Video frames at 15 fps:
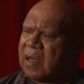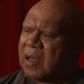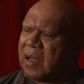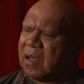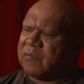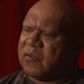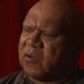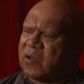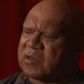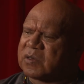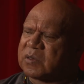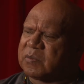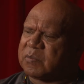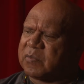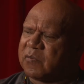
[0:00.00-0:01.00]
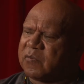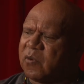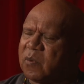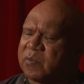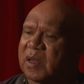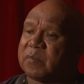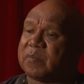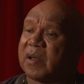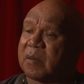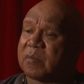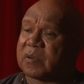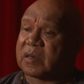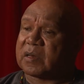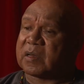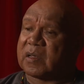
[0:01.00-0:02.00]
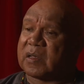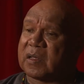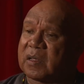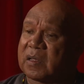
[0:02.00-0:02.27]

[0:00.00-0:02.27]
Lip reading: I first performed that publicly.